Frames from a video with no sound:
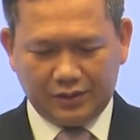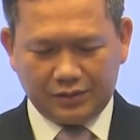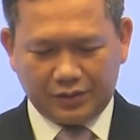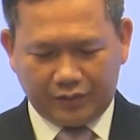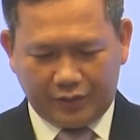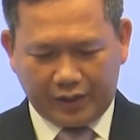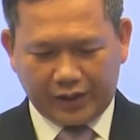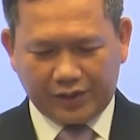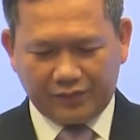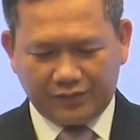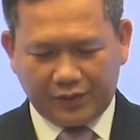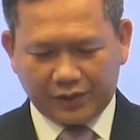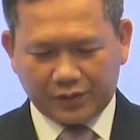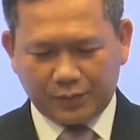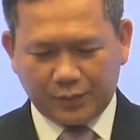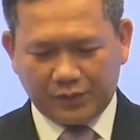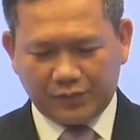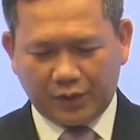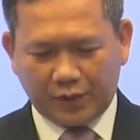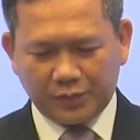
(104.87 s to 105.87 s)
Direct
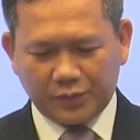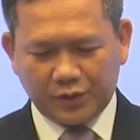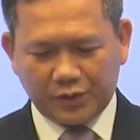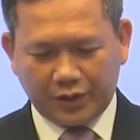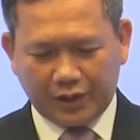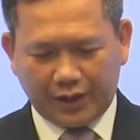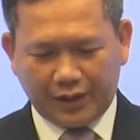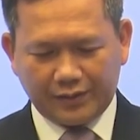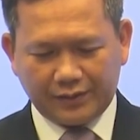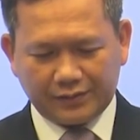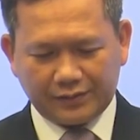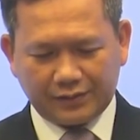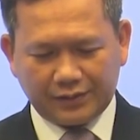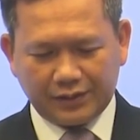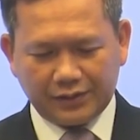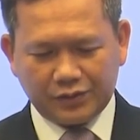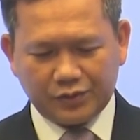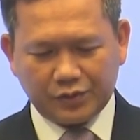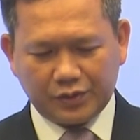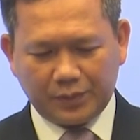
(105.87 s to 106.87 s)
investment from the United
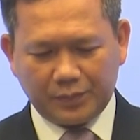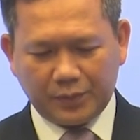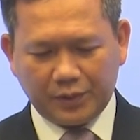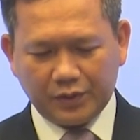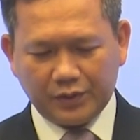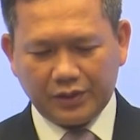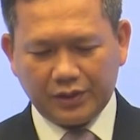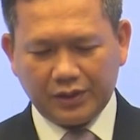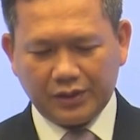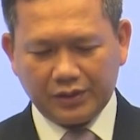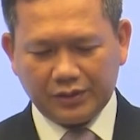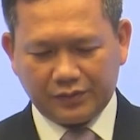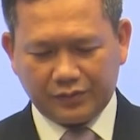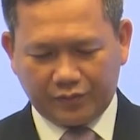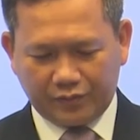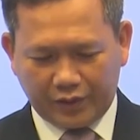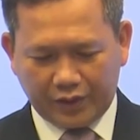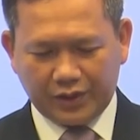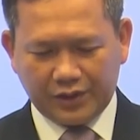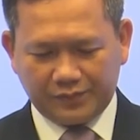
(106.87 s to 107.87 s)
States to Cambodia is
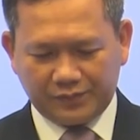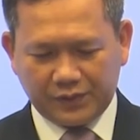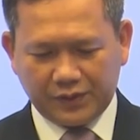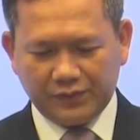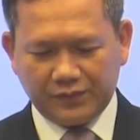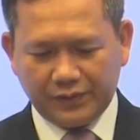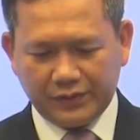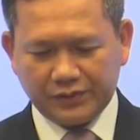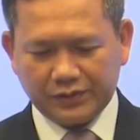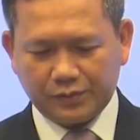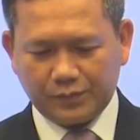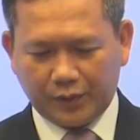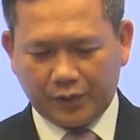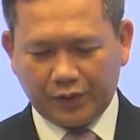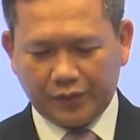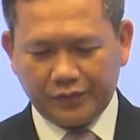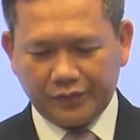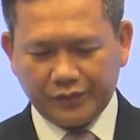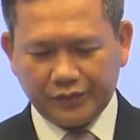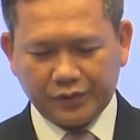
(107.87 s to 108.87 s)
relatively
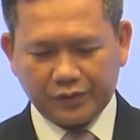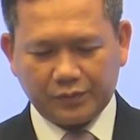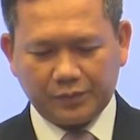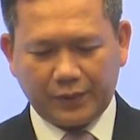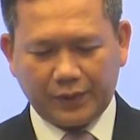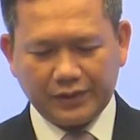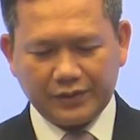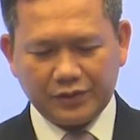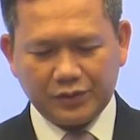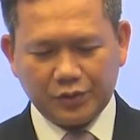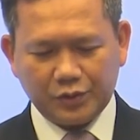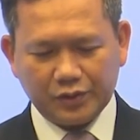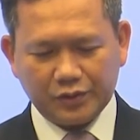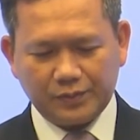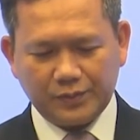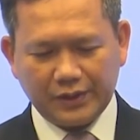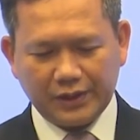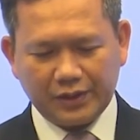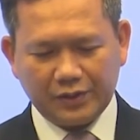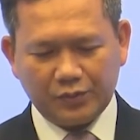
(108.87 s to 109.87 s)
small, despite the U.S.
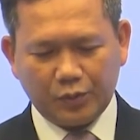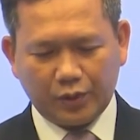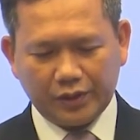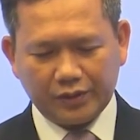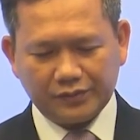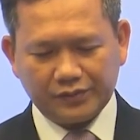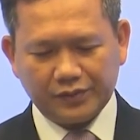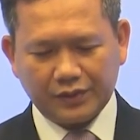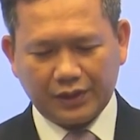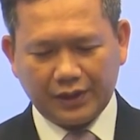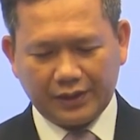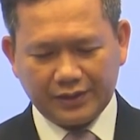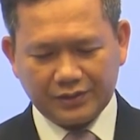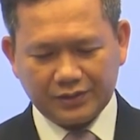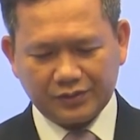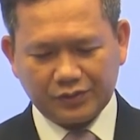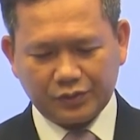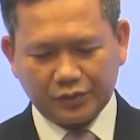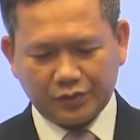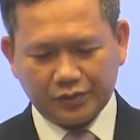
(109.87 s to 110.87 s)
being one of the
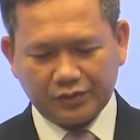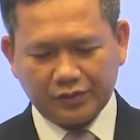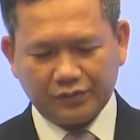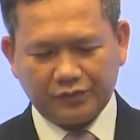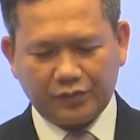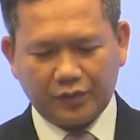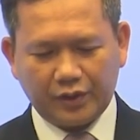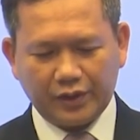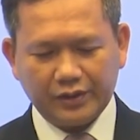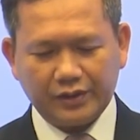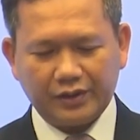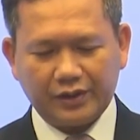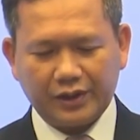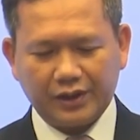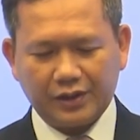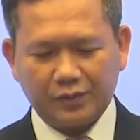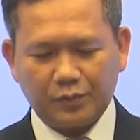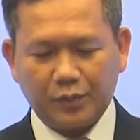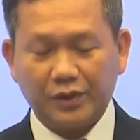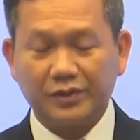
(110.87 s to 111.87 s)
largest sources of foreign
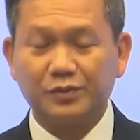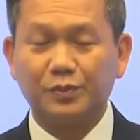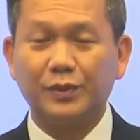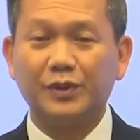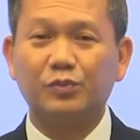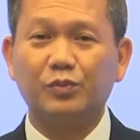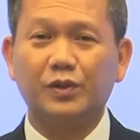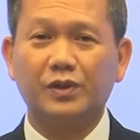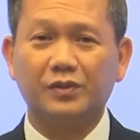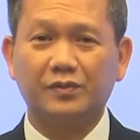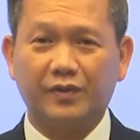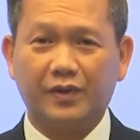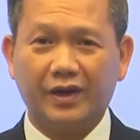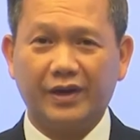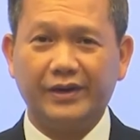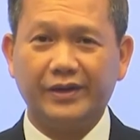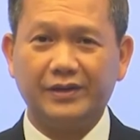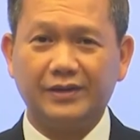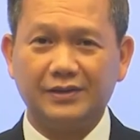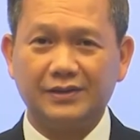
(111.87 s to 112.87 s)
direct investment worldwide.